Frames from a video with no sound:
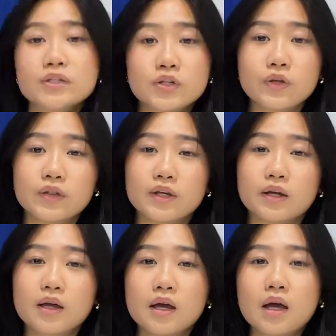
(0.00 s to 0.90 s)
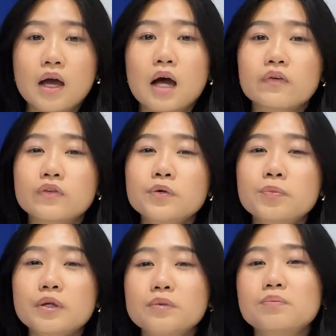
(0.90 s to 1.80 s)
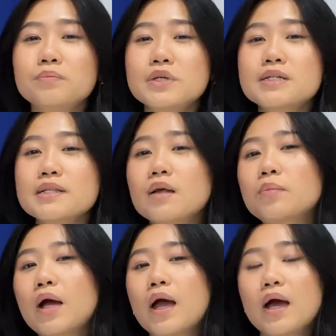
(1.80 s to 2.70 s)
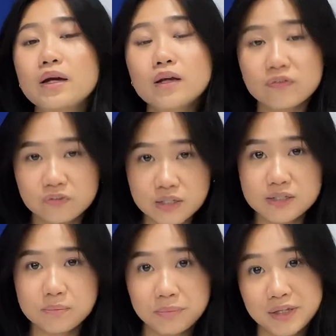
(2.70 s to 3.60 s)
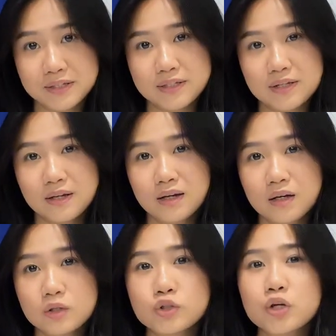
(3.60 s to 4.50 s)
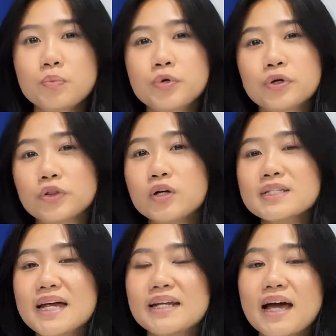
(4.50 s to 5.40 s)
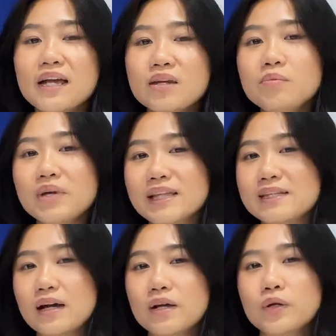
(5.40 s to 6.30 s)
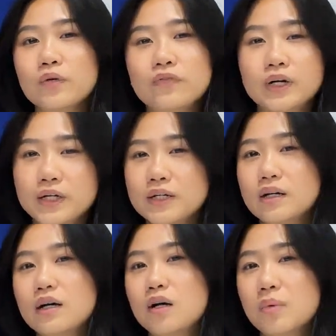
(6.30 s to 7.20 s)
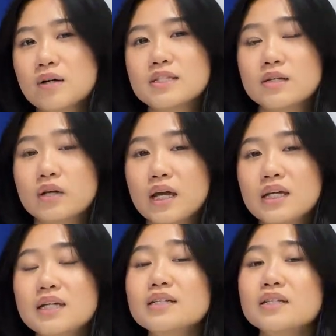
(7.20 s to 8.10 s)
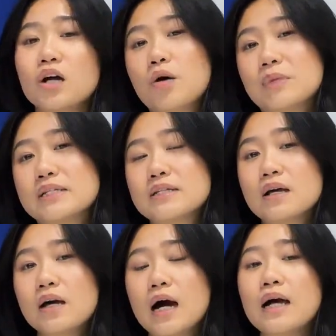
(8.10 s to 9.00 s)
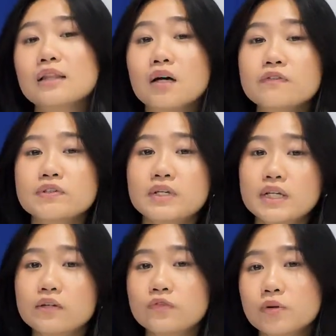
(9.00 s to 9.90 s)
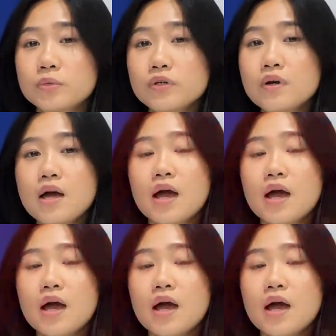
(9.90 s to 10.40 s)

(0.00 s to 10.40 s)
what do you think? Have you been misled by any of these myths? Drop your thoughts and any myth you've heard about the UK in the comments. I'd love to hear from you.